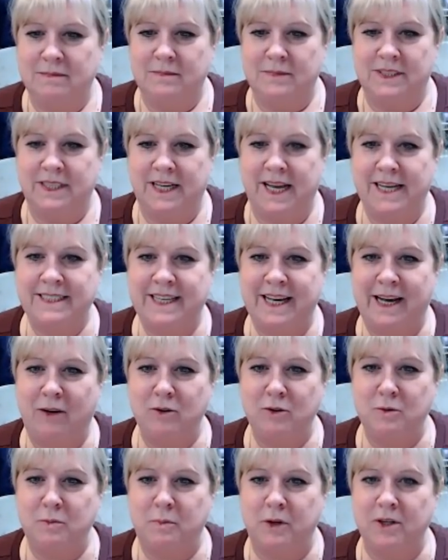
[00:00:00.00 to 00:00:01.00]
Today's
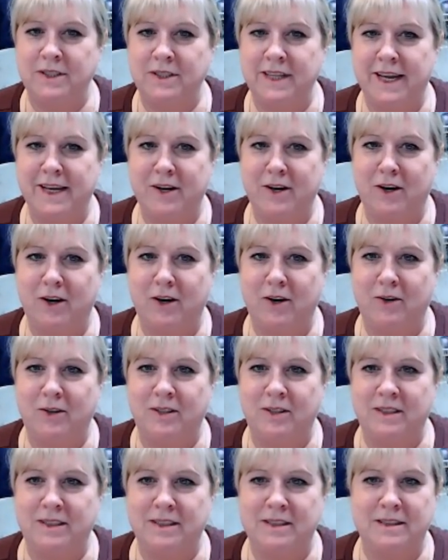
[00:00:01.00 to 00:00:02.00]
Owl's birthday, y'all.